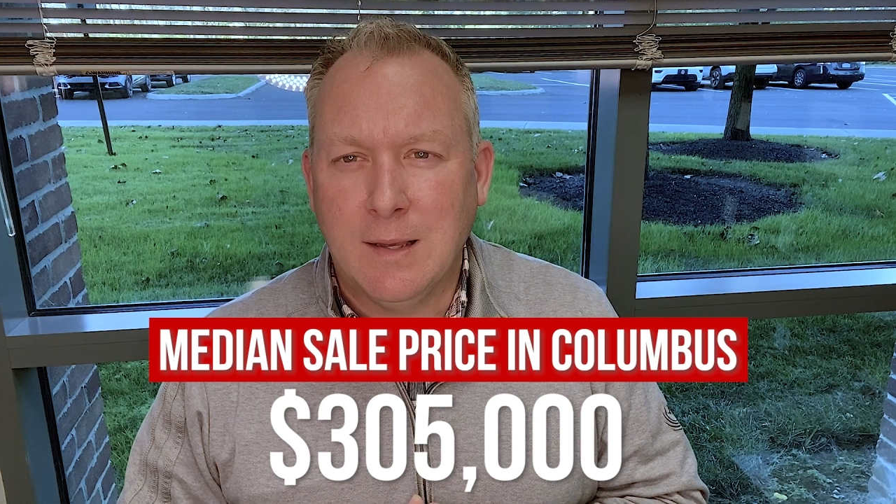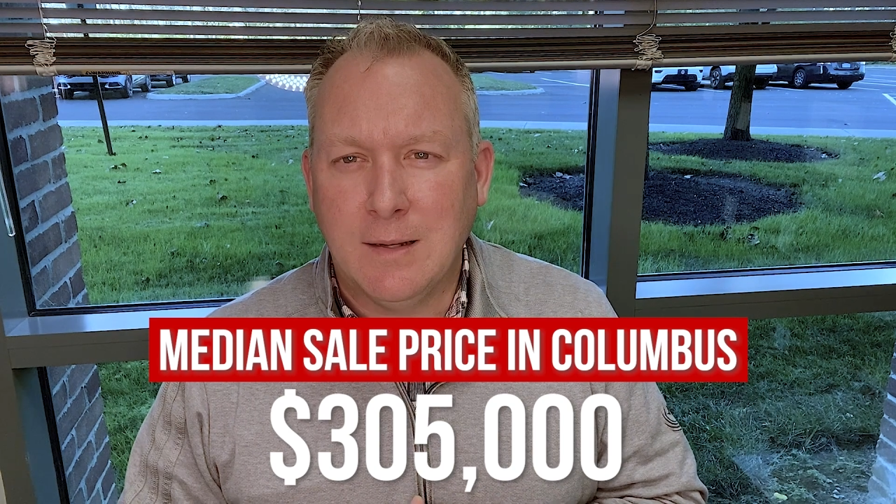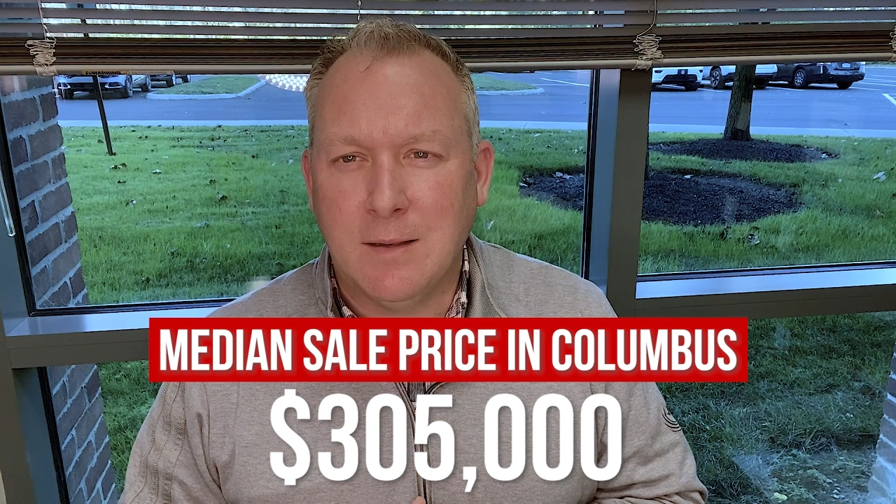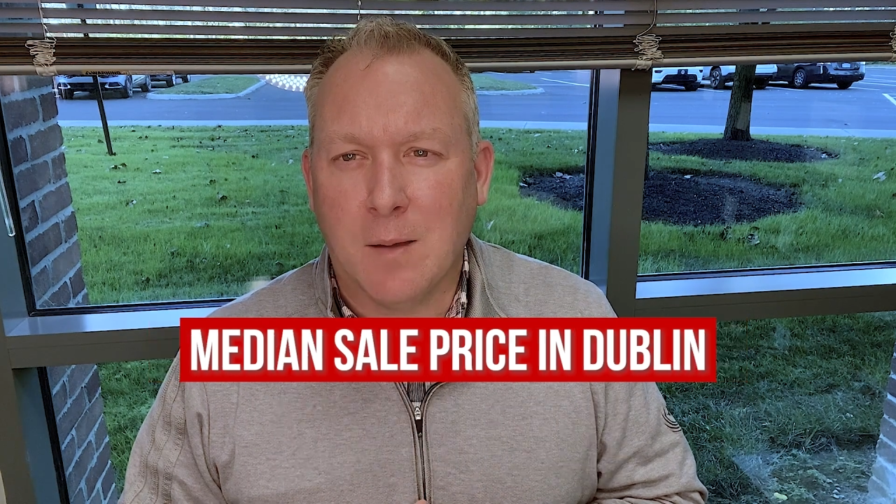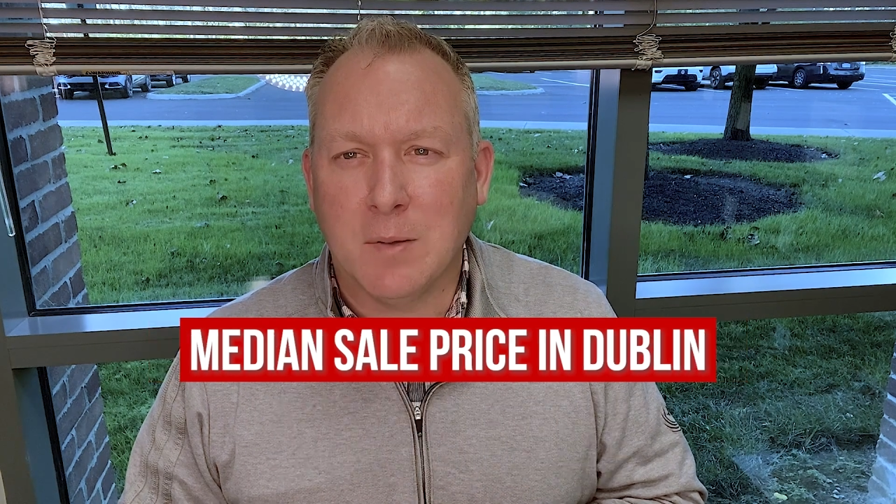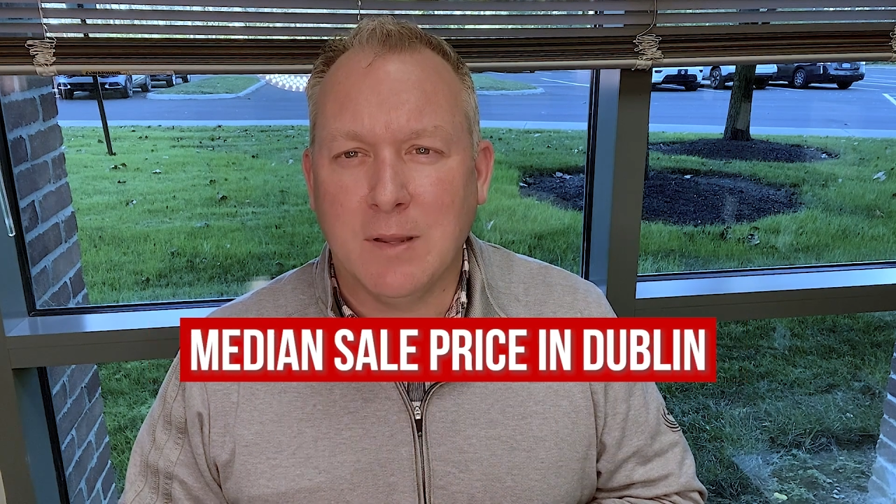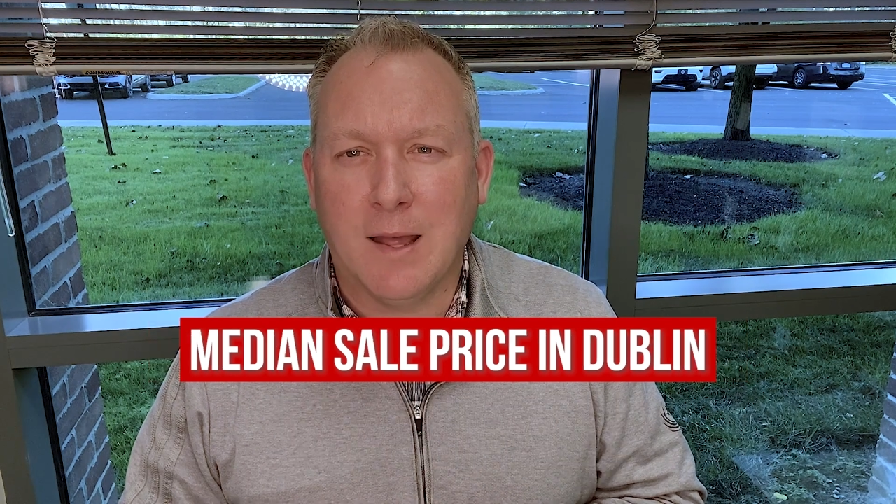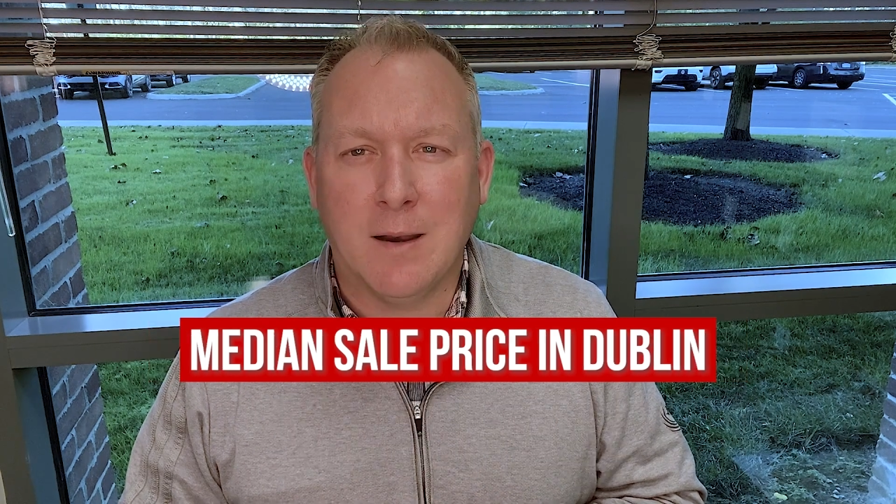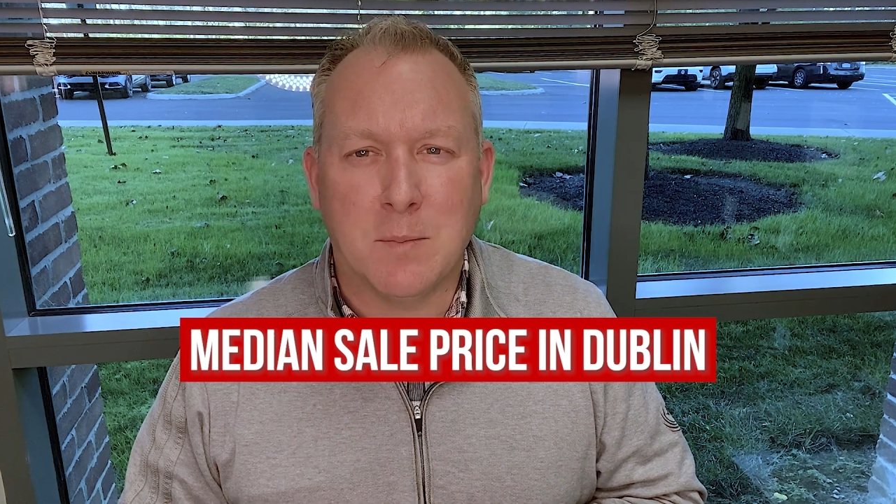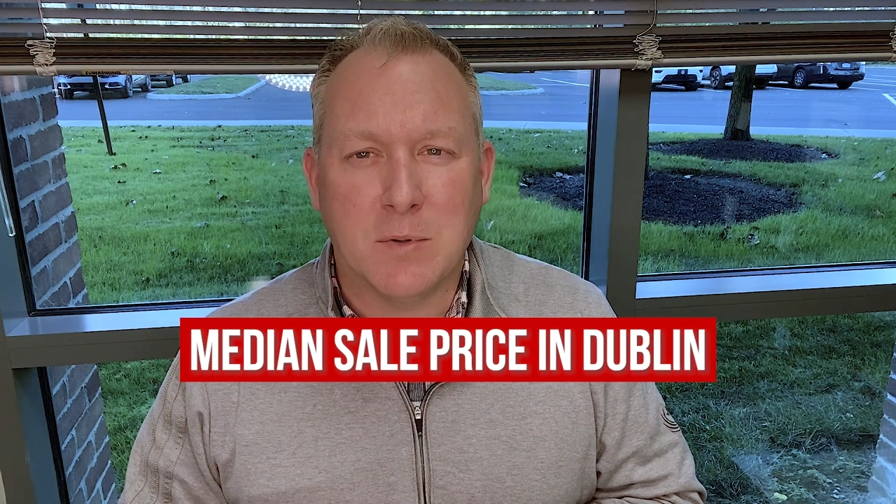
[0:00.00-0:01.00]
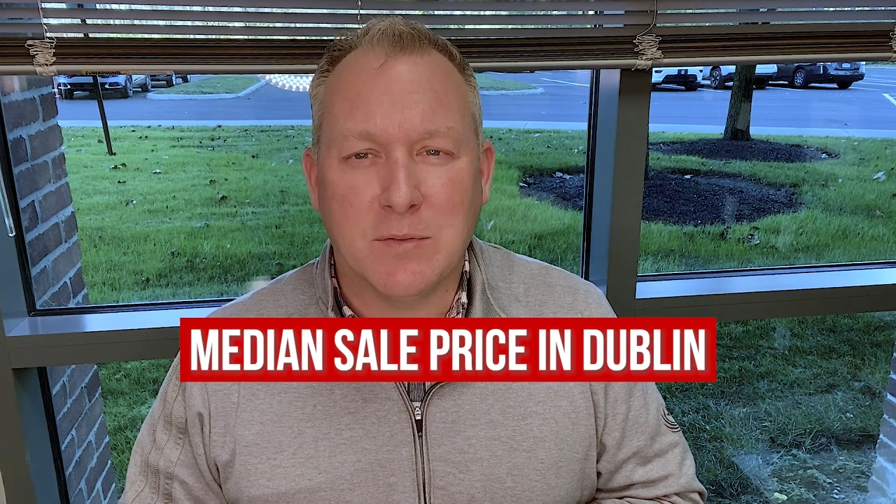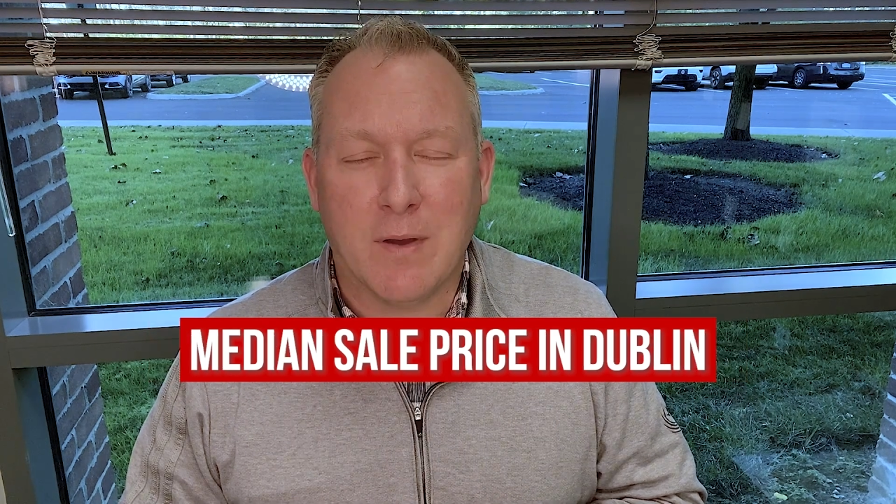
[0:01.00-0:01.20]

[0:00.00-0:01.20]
In Dublin, that number is